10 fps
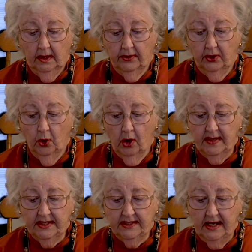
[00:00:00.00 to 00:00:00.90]
The
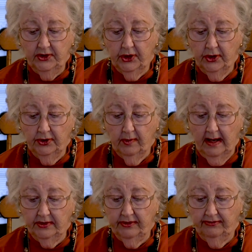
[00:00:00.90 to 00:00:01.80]
Normans then turned
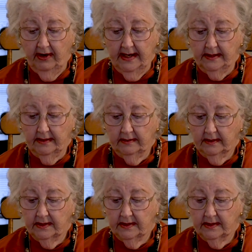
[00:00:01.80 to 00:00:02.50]
round to fight,